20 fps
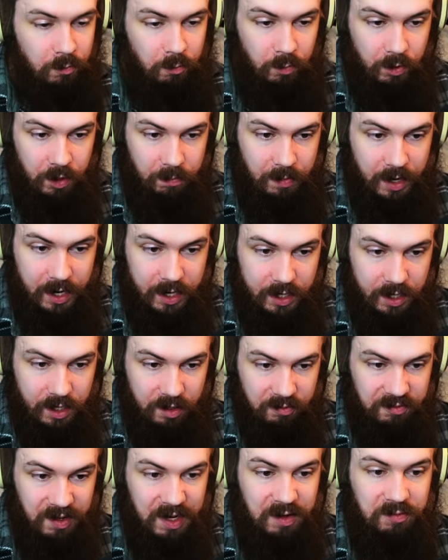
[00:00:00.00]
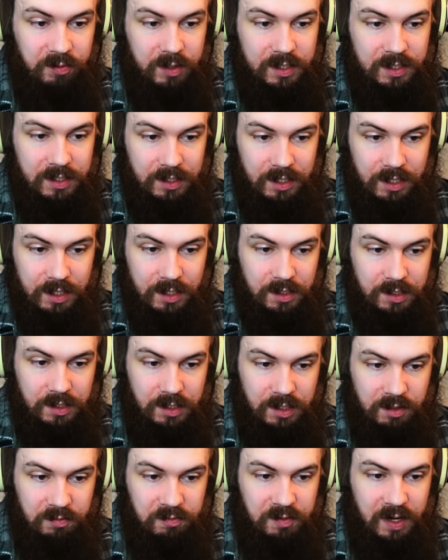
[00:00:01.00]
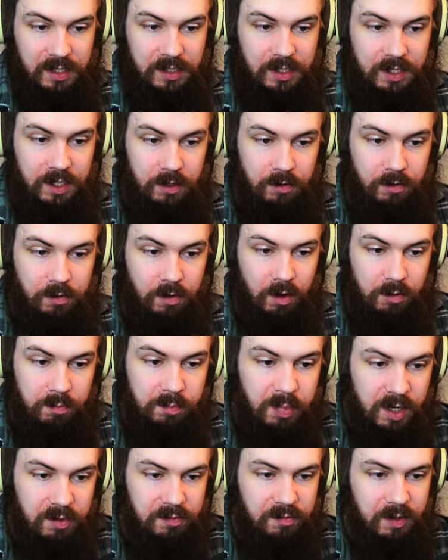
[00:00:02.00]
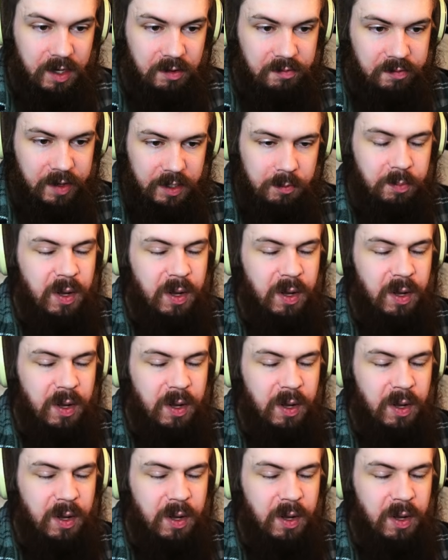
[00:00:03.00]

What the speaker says: One of my favorites is this effect here called butterfly effect,